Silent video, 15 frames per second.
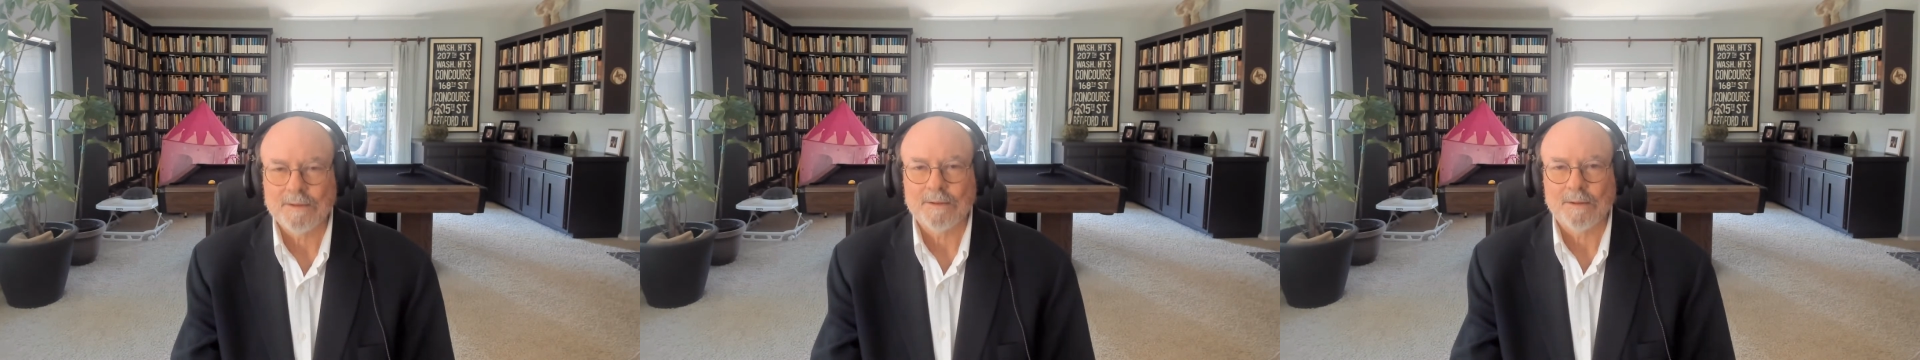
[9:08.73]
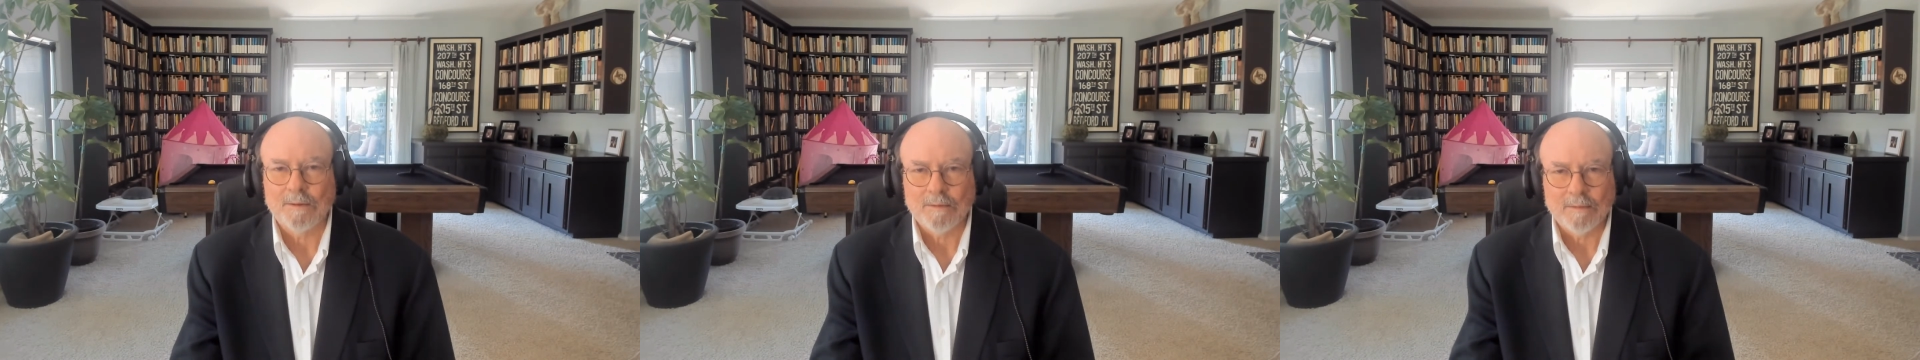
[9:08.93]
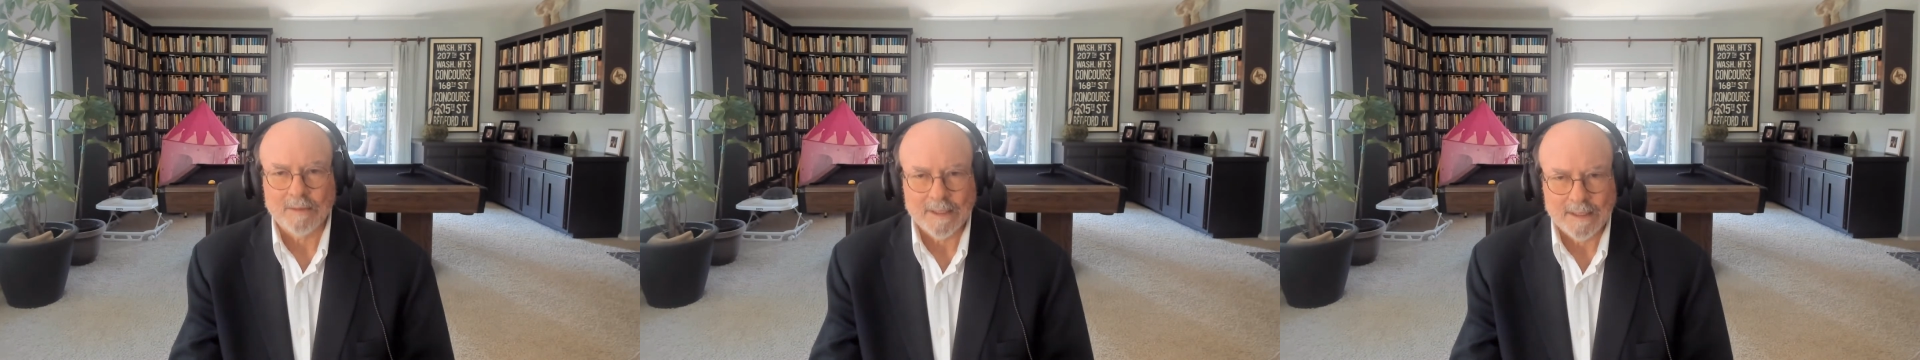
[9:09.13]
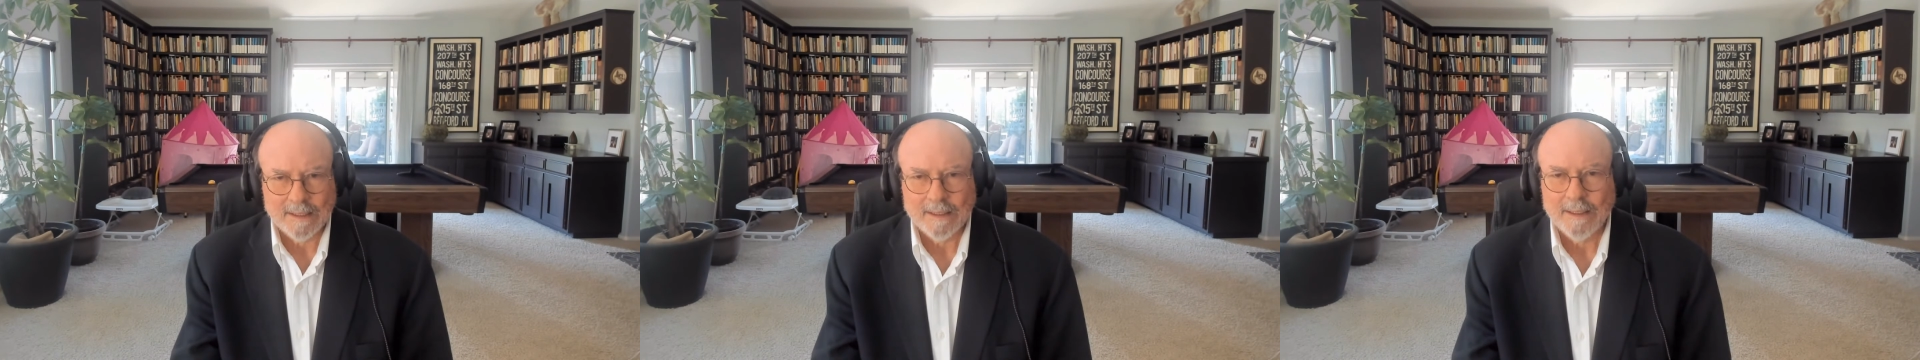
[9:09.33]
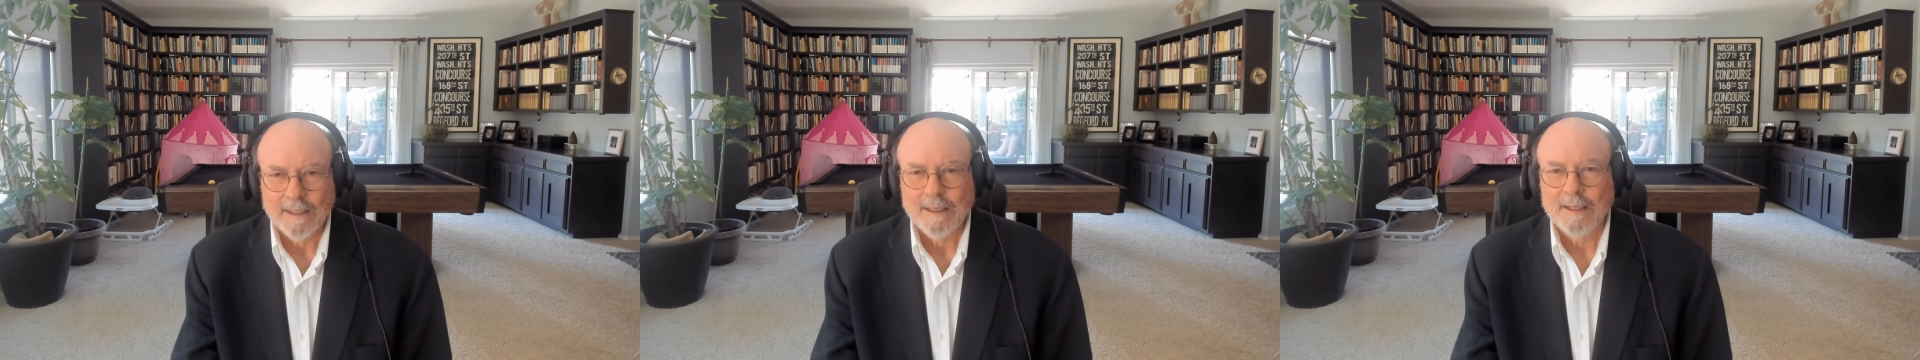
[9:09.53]
So
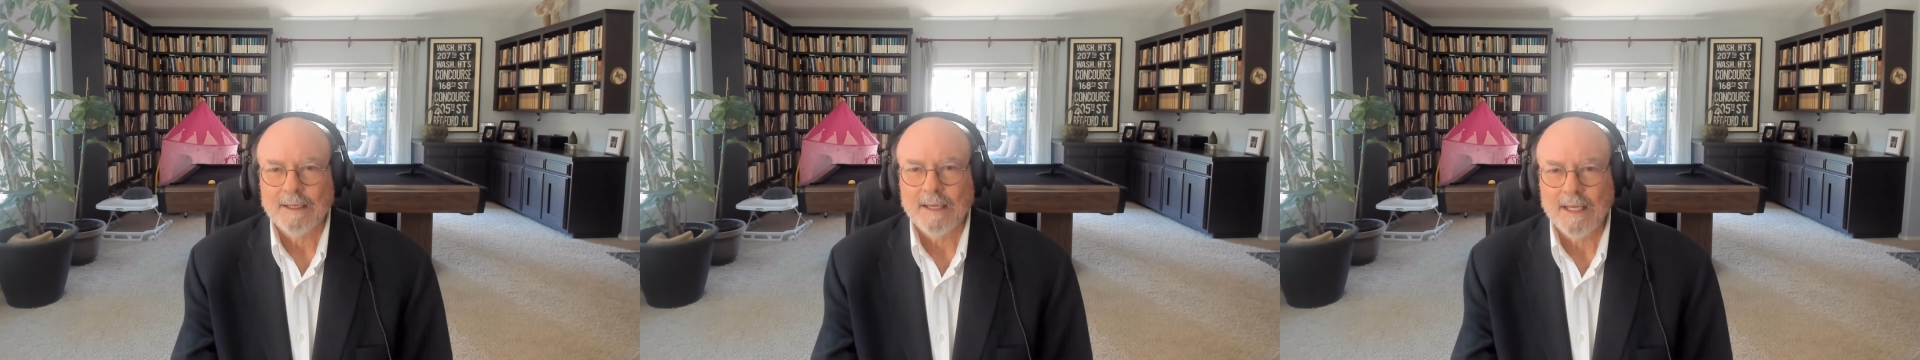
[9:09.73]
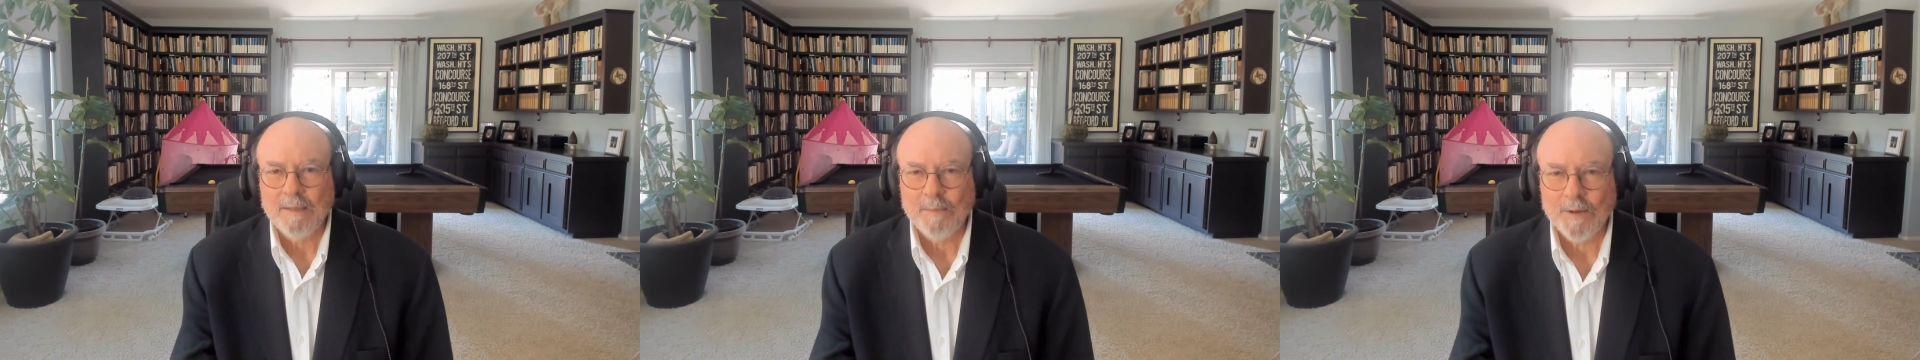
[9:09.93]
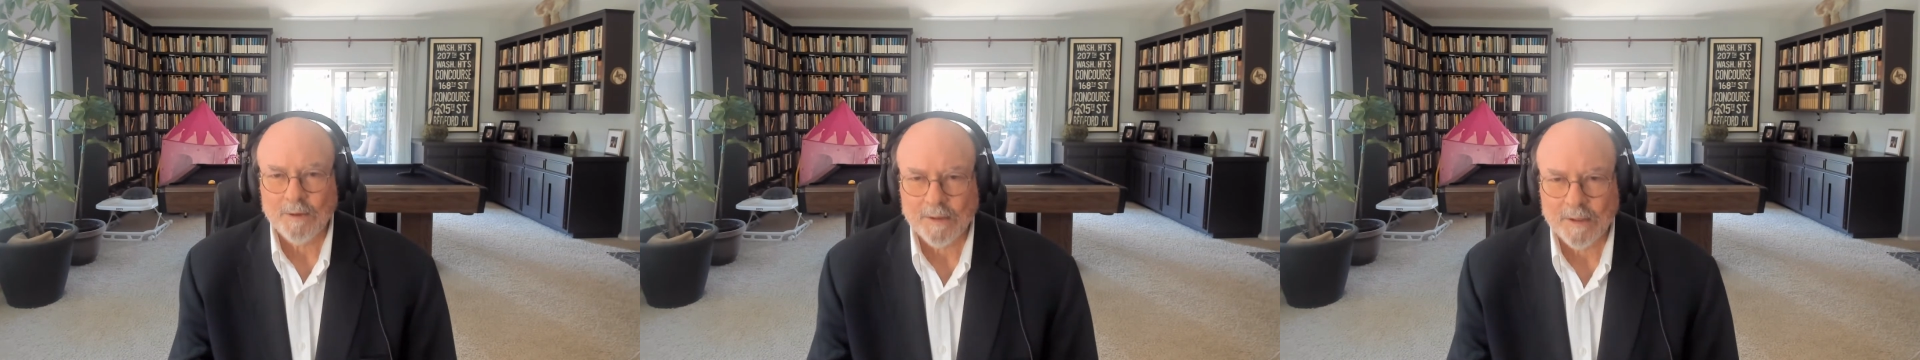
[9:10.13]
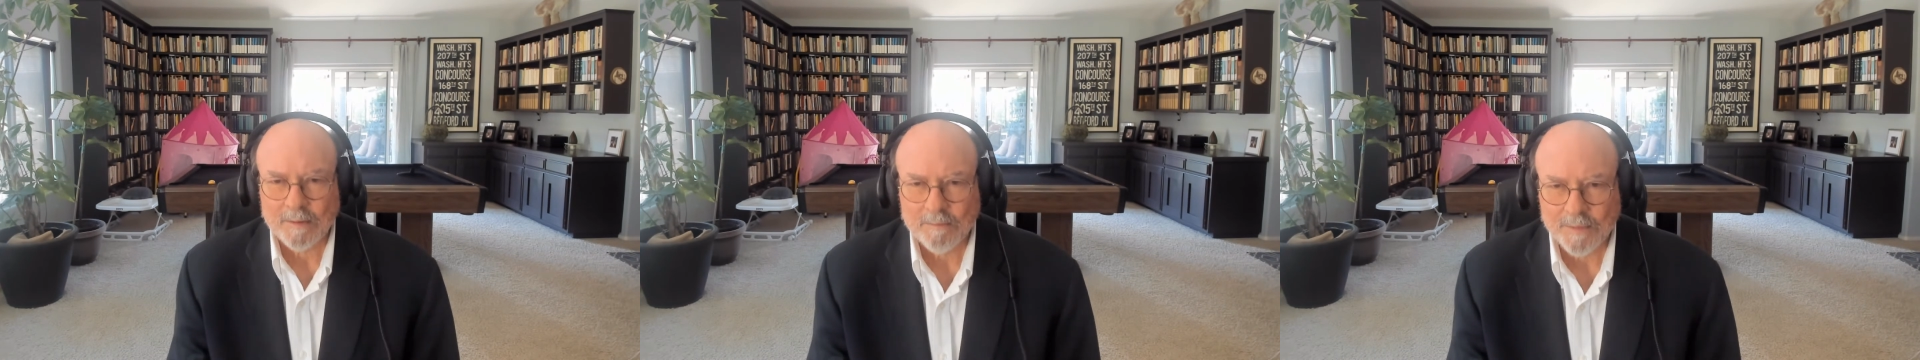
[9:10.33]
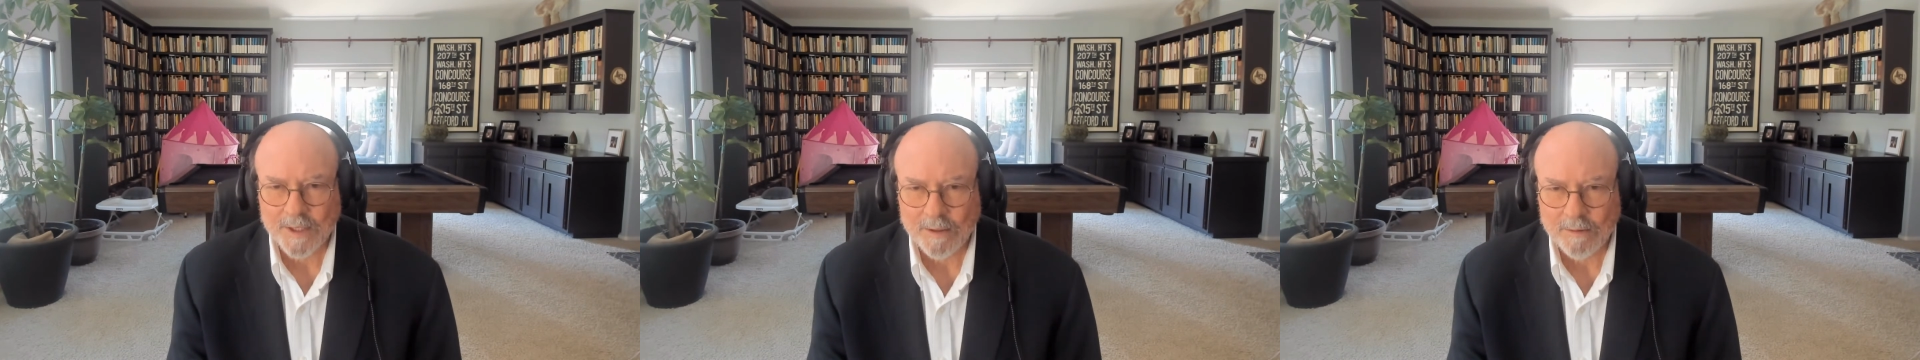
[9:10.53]
keep your
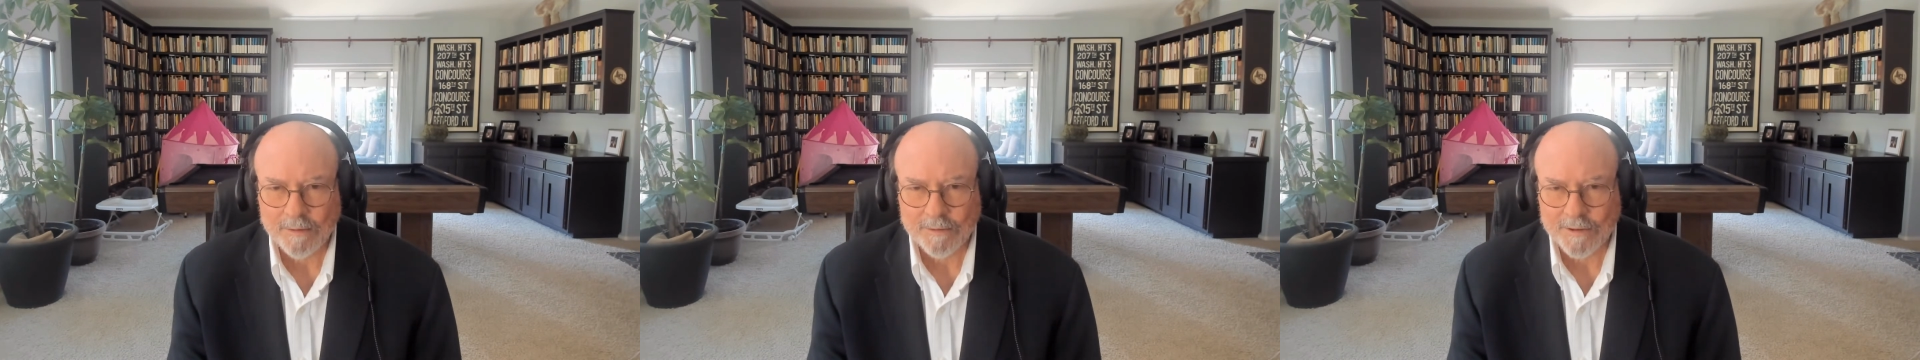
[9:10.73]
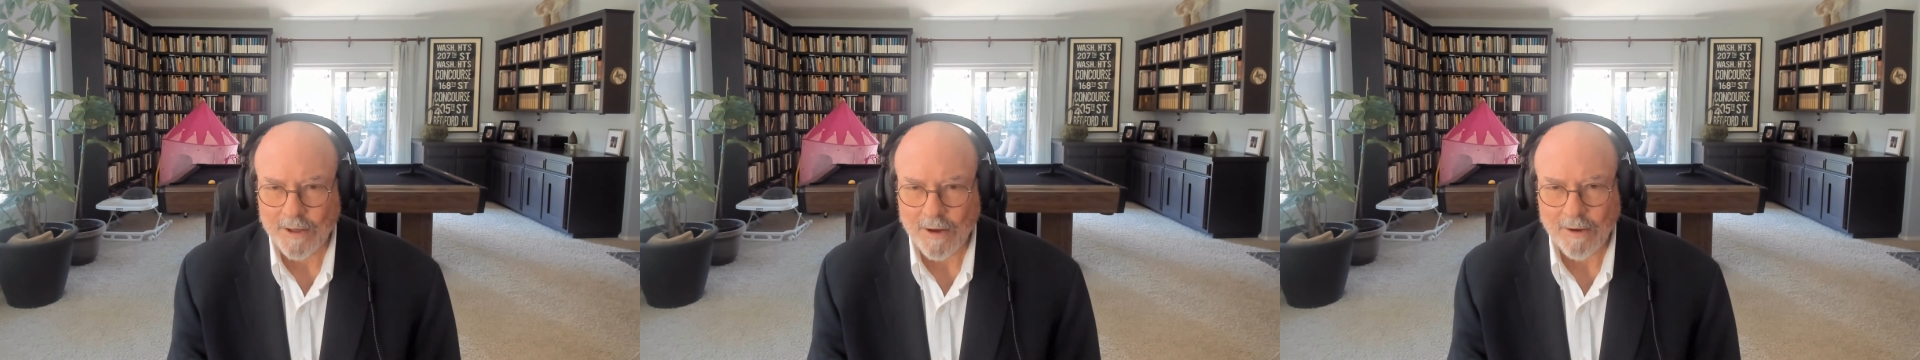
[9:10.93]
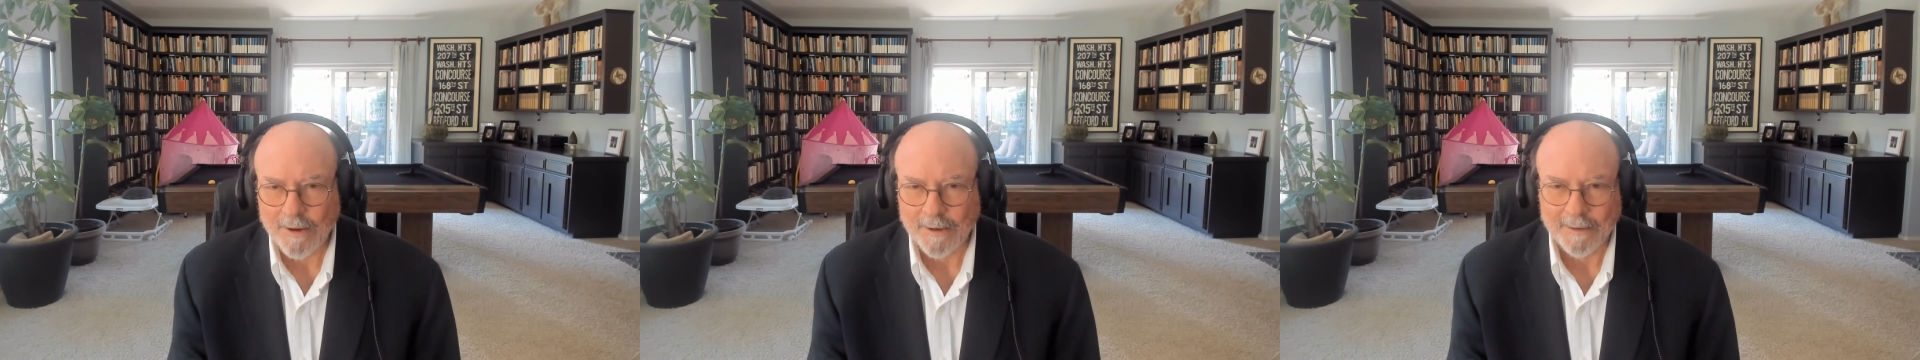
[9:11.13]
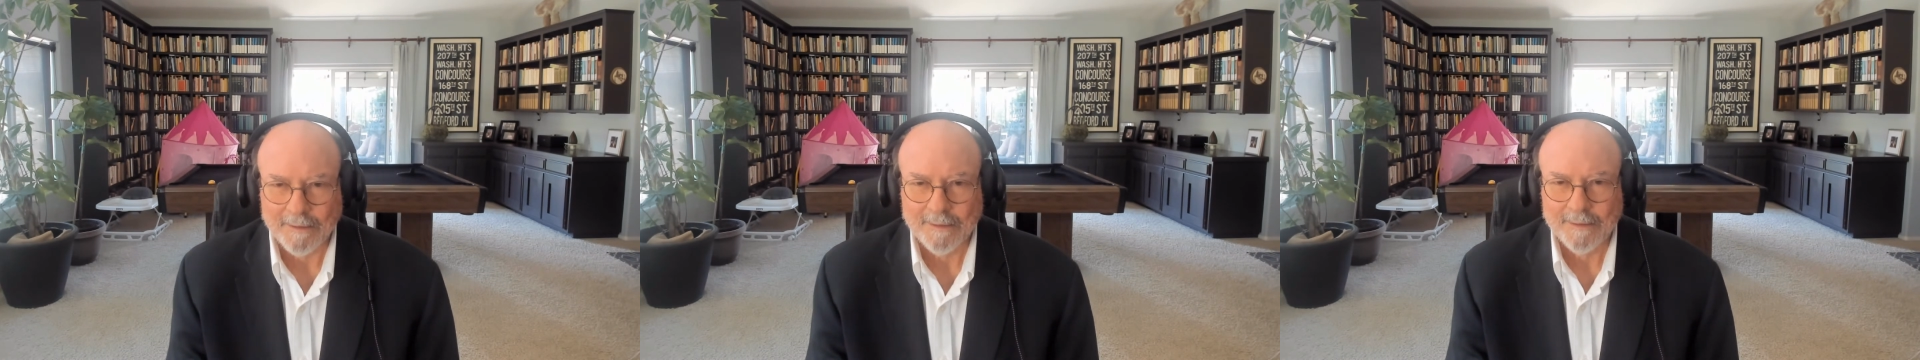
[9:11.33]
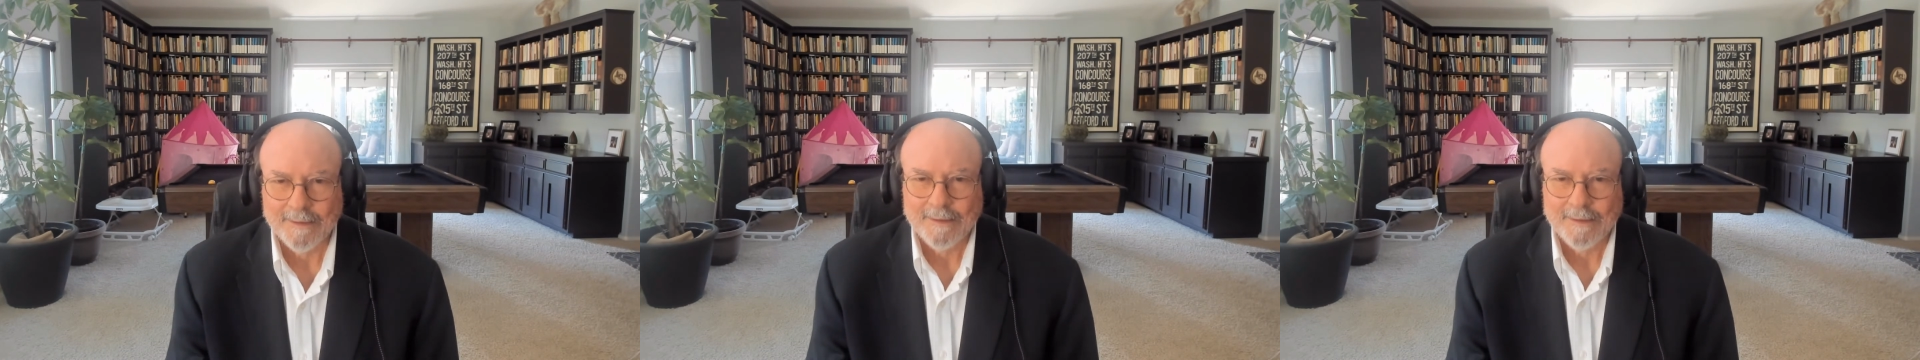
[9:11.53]
computers on,